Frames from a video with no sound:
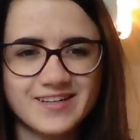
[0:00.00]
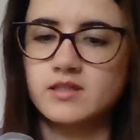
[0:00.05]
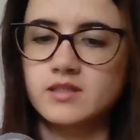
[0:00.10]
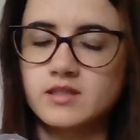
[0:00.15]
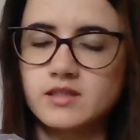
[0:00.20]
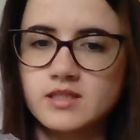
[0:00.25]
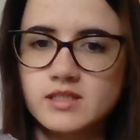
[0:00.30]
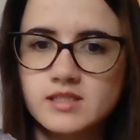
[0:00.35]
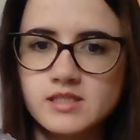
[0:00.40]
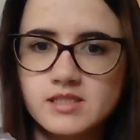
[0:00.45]

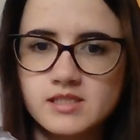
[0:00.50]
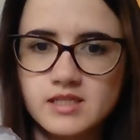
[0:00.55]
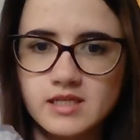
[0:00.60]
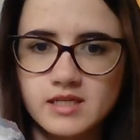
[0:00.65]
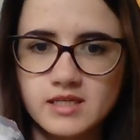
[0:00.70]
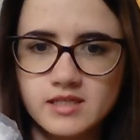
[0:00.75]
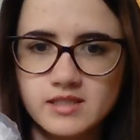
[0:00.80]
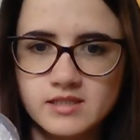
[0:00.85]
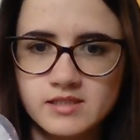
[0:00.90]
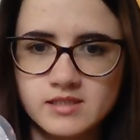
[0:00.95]
This
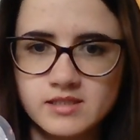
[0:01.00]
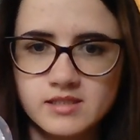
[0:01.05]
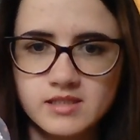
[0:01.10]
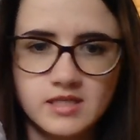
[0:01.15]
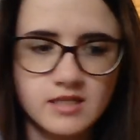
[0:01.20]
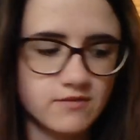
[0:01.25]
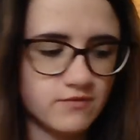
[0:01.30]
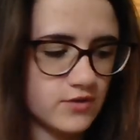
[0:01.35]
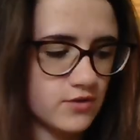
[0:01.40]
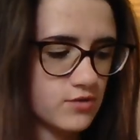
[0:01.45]
is the
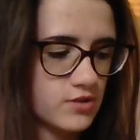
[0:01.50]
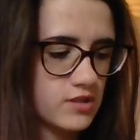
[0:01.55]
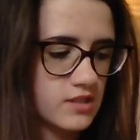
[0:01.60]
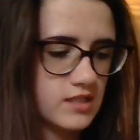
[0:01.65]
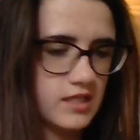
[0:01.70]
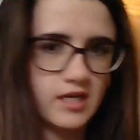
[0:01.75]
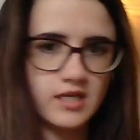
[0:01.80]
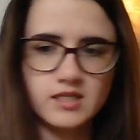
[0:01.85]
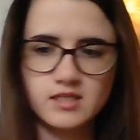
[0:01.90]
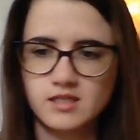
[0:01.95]
infusion
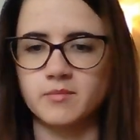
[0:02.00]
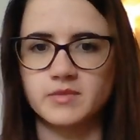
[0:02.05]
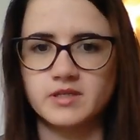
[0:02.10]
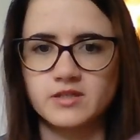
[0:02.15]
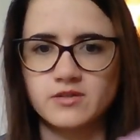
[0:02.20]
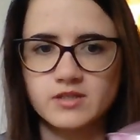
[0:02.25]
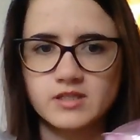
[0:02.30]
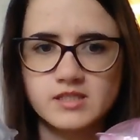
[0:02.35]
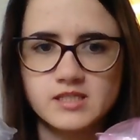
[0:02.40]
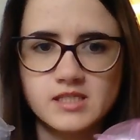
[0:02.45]
set, and
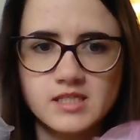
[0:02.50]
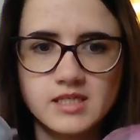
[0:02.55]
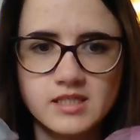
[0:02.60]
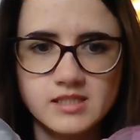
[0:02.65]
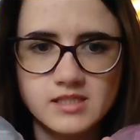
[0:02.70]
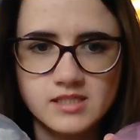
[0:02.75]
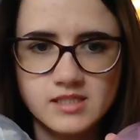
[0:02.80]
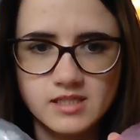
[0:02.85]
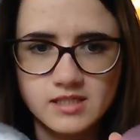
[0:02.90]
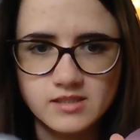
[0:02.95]
you can see
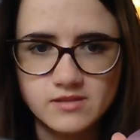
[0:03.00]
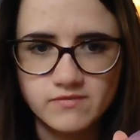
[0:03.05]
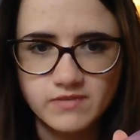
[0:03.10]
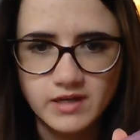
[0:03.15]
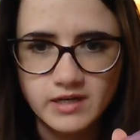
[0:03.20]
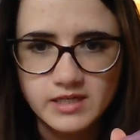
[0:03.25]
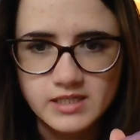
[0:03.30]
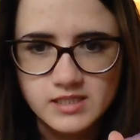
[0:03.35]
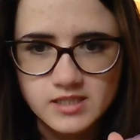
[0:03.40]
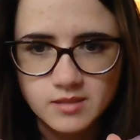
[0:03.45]
it's it's
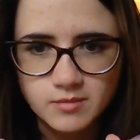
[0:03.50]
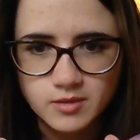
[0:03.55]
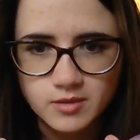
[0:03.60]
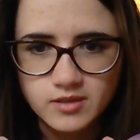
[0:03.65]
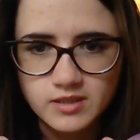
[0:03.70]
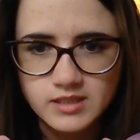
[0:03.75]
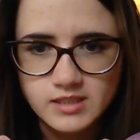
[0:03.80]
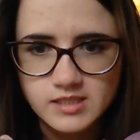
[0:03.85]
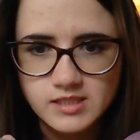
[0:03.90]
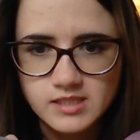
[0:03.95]
very similar
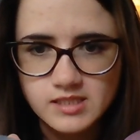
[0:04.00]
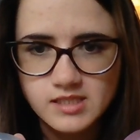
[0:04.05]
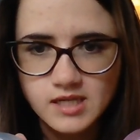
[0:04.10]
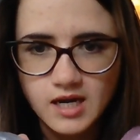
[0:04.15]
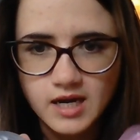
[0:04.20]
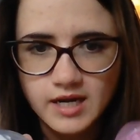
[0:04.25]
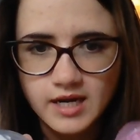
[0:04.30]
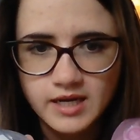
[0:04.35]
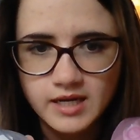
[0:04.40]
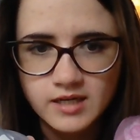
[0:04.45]
in
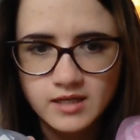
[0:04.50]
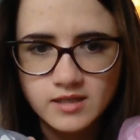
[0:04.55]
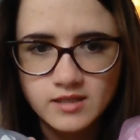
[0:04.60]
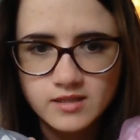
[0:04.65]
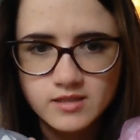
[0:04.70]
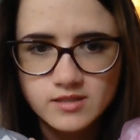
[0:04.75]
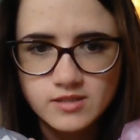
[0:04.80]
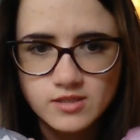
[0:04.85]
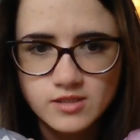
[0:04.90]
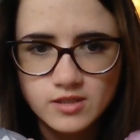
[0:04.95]
design
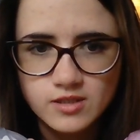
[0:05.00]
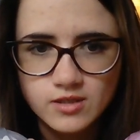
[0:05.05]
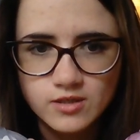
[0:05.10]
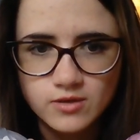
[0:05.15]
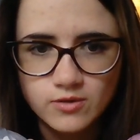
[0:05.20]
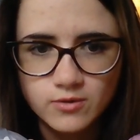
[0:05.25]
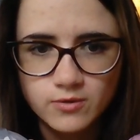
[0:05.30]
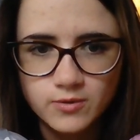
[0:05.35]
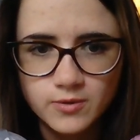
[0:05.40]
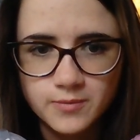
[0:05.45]

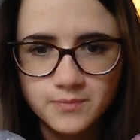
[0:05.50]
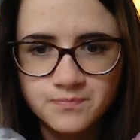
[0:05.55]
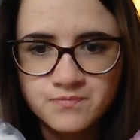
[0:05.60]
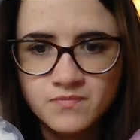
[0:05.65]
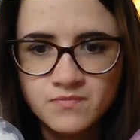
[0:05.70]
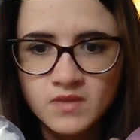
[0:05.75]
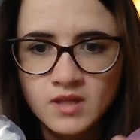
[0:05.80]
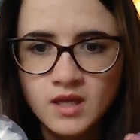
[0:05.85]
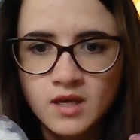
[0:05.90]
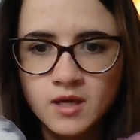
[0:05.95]
to
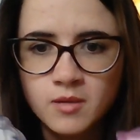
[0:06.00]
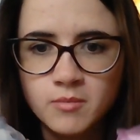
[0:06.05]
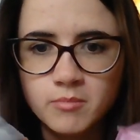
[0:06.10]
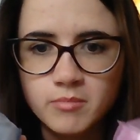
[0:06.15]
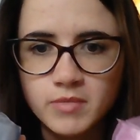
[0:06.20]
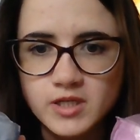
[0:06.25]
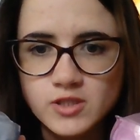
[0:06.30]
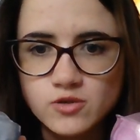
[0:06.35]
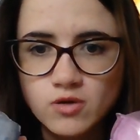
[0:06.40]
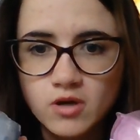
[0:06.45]

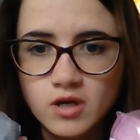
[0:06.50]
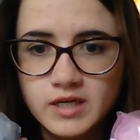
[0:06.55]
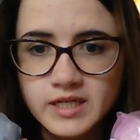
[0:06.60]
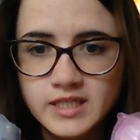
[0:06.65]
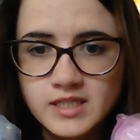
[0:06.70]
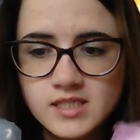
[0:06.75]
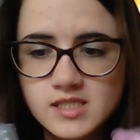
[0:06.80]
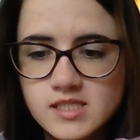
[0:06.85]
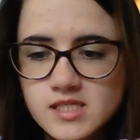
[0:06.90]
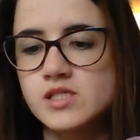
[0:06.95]
Medtronics.
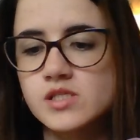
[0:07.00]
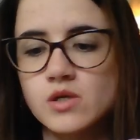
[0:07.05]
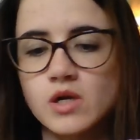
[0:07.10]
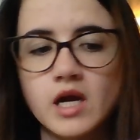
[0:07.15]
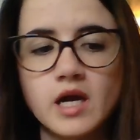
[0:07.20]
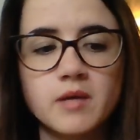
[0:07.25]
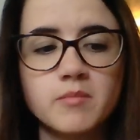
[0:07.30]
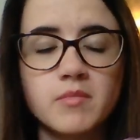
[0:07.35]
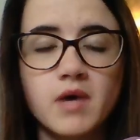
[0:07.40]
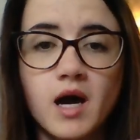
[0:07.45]
So
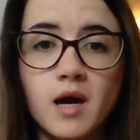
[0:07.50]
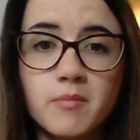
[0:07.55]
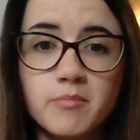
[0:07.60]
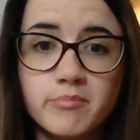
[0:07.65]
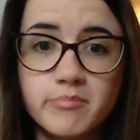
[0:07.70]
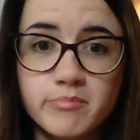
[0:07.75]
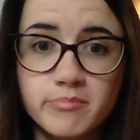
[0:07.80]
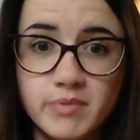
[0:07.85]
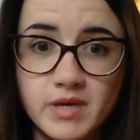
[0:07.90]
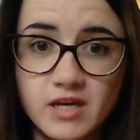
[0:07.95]
I'm a
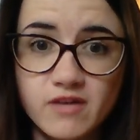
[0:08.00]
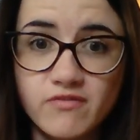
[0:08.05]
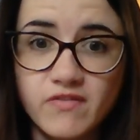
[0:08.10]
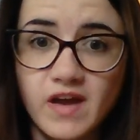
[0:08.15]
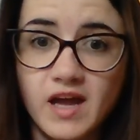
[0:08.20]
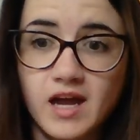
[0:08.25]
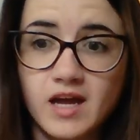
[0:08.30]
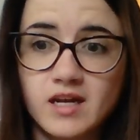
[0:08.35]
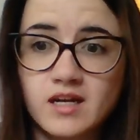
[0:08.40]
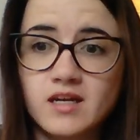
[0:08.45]
big
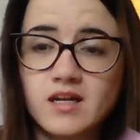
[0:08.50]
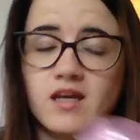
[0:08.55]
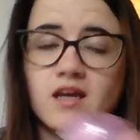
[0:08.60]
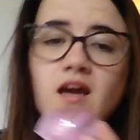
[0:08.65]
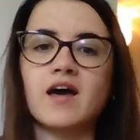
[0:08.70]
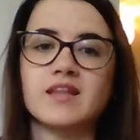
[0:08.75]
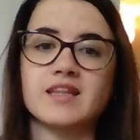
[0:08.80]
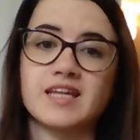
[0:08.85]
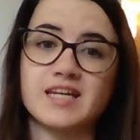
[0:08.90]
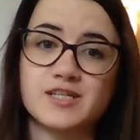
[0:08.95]
fan
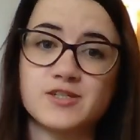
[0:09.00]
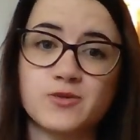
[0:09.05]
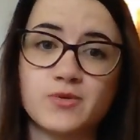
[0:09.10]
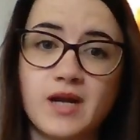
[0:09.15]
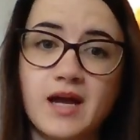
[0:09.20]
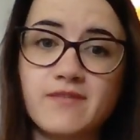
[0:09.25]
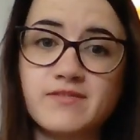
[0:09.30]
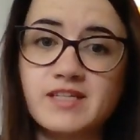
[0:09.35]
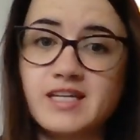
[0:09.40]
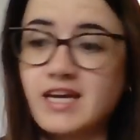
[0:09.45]
that I don't
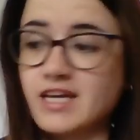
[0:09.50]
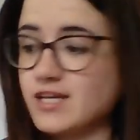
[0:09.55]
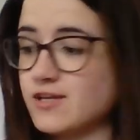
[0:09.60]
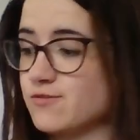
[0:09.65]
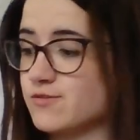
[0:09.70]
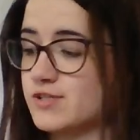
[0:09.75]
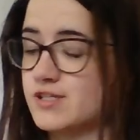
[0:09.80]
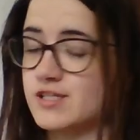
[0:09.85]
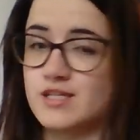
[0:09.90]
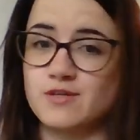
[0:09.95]
have to get
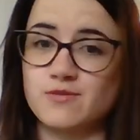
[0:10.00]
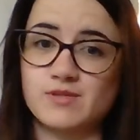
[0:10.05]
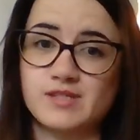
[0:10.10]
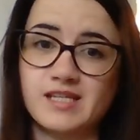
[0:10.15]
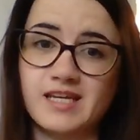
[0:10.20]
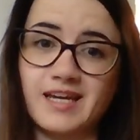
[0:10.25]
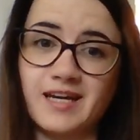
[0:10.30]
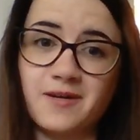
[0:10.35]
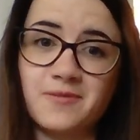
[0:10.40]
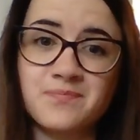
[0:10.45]
used to
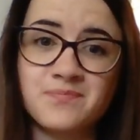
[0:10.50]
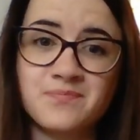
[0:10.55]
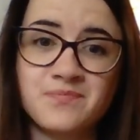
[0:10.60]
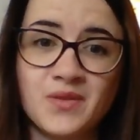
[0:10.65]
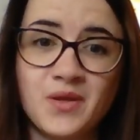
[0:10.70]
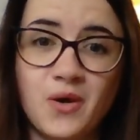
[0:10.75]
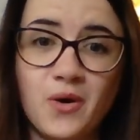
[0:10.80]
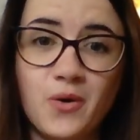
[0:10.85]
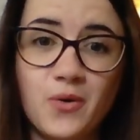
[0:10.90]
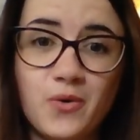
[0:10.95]
using
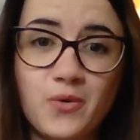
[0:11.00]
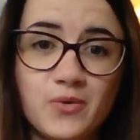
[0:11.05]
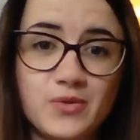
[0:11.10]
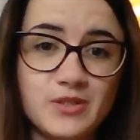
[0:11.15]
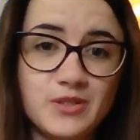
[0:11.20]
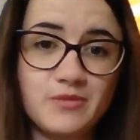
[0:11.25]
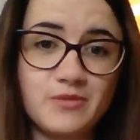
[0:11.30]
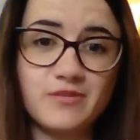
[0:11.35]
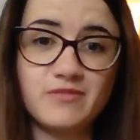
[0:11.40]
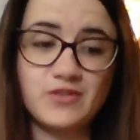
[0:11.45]
a whole
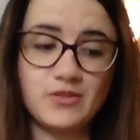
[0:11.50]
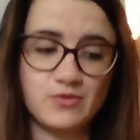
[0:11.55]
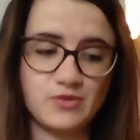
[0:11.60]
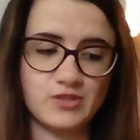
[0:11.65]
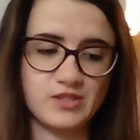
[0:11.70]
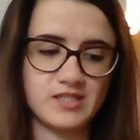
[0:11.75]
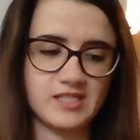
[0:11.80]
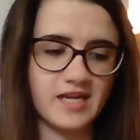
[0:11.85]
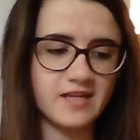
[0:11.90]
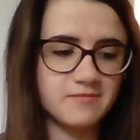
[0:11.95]
new infusion
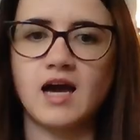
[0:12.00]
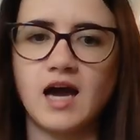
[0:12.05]
set.